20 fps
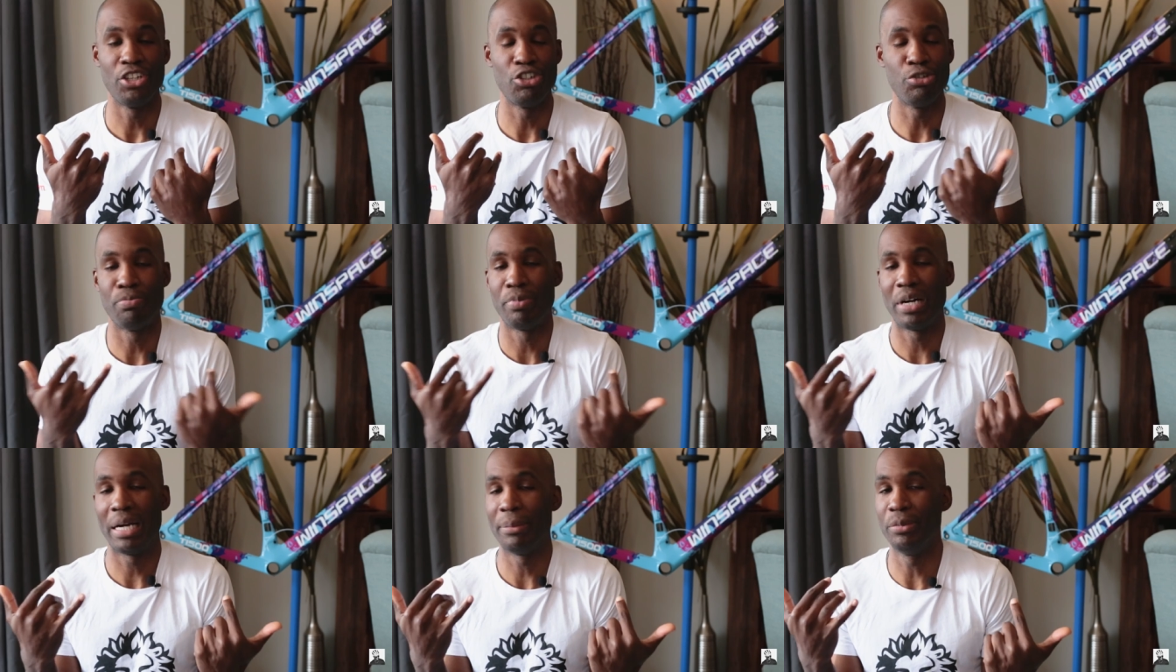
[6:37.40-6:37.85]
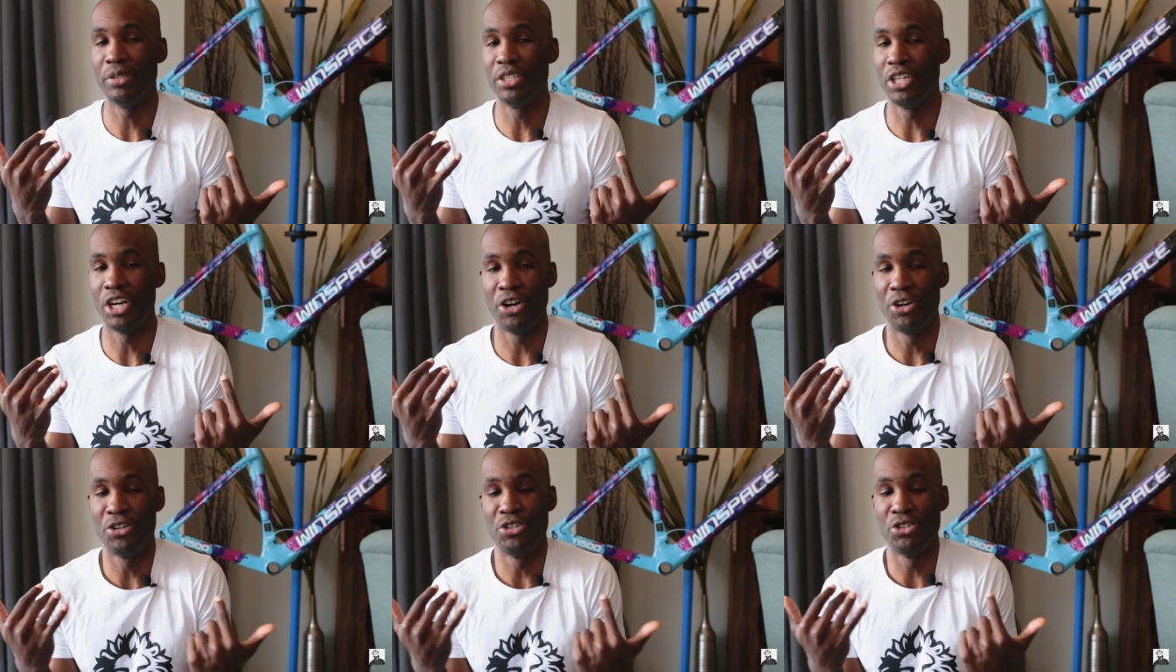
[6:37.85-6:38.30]
you
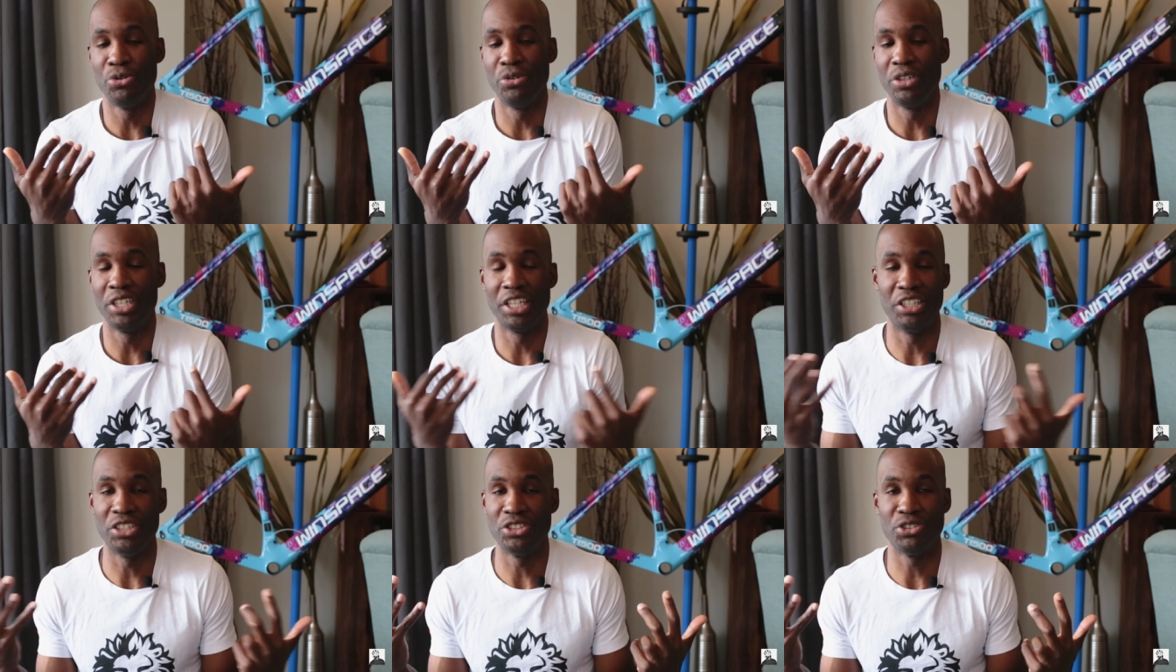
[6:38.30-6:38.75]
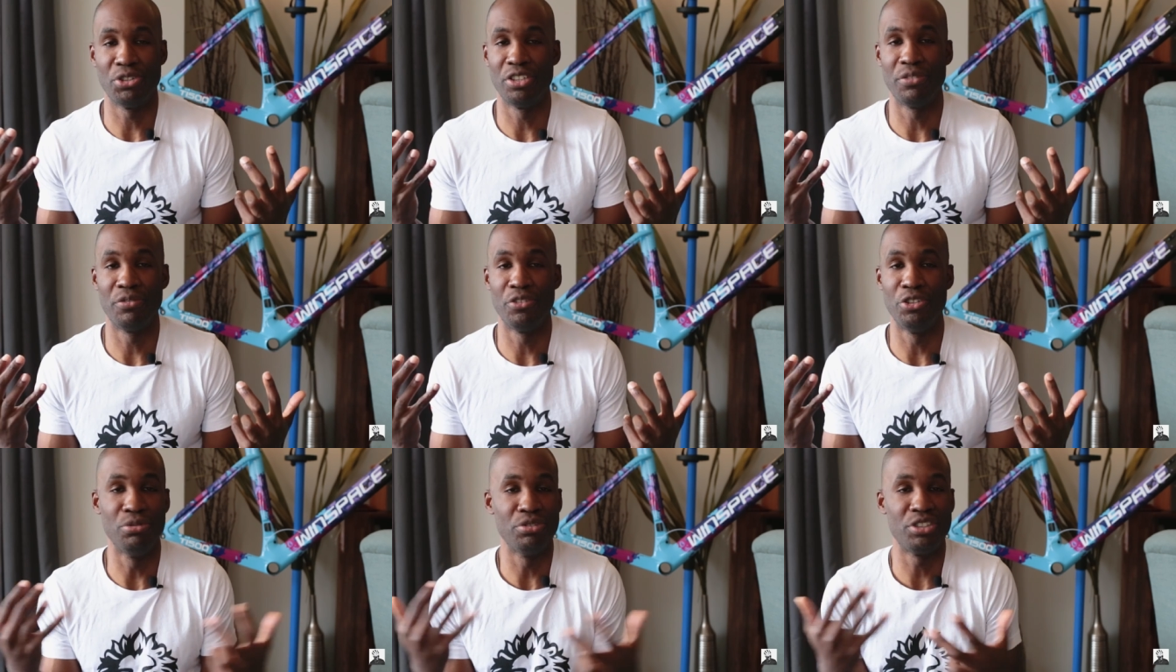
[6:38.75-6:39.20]
probably aren't doing any sort
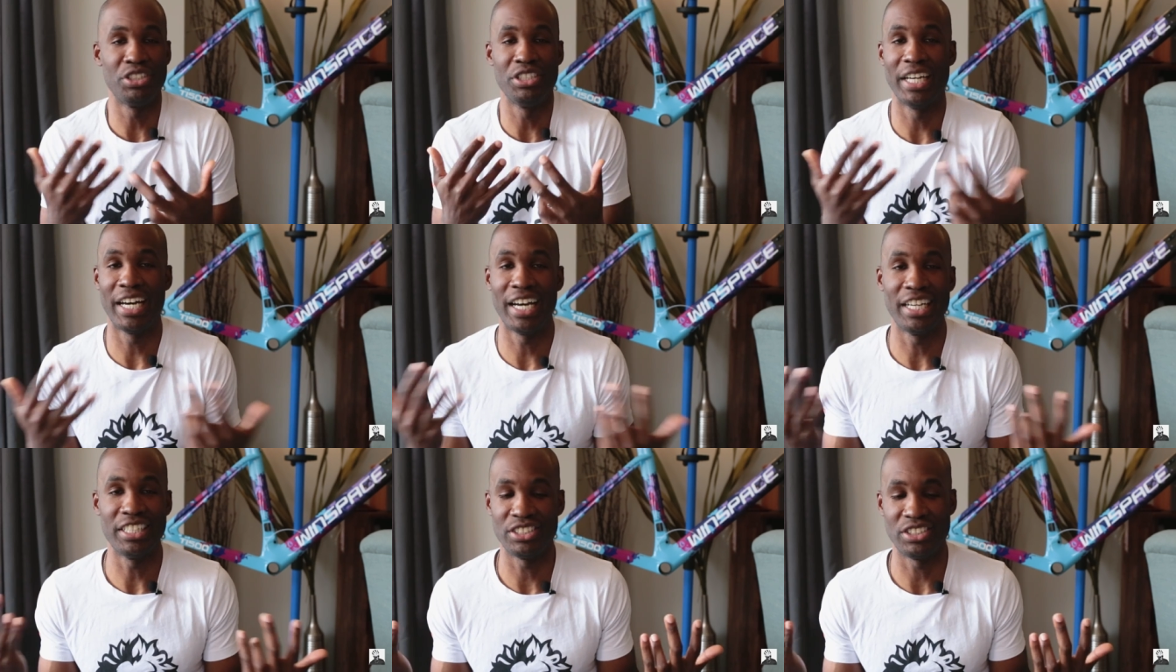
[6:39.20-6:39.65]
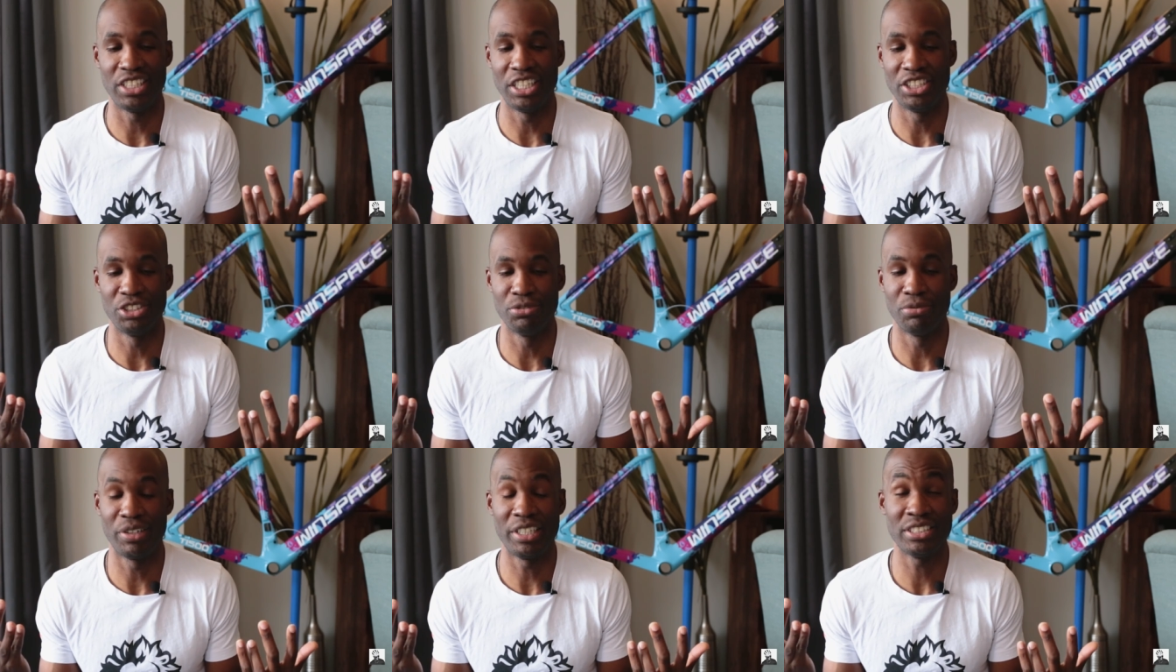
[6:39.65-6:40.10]
of UCI
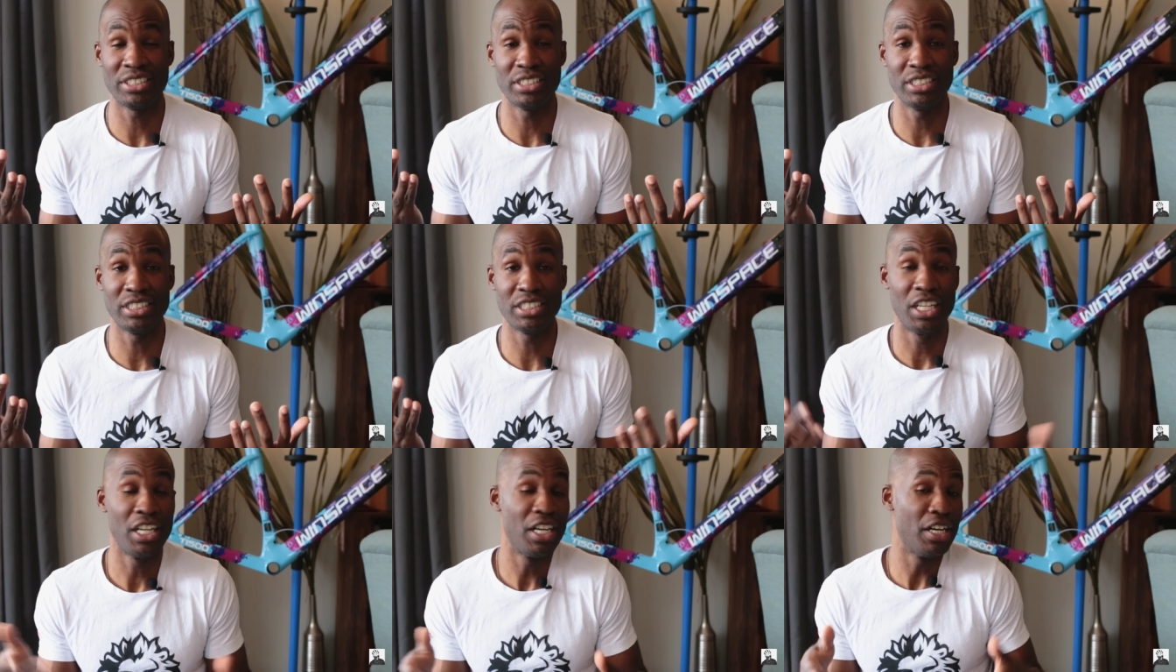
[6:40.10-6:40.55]
sanctioned races.